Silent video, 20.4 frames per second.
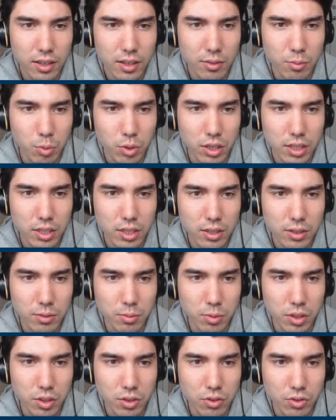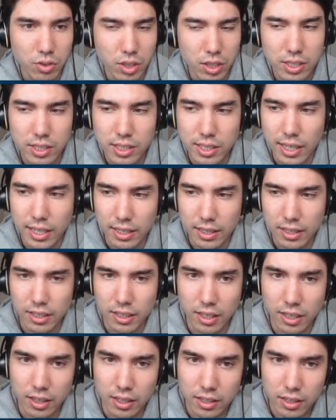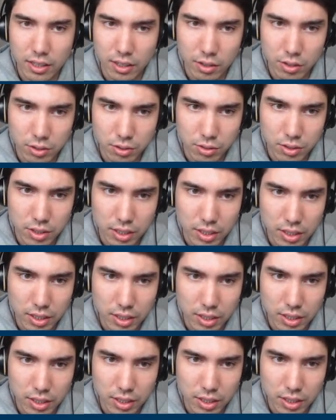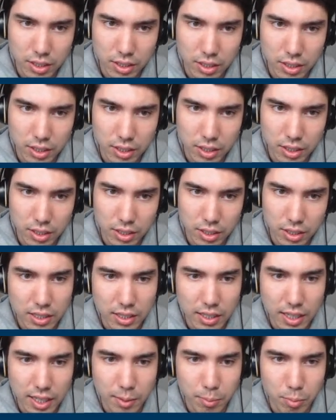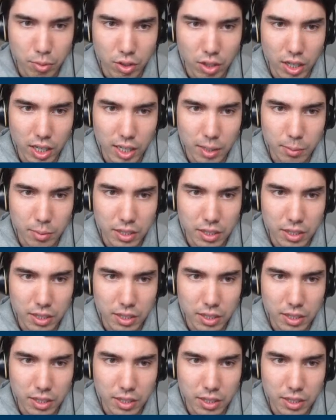What a rook sack there. I thought that was losing exchange because I missed the knight block,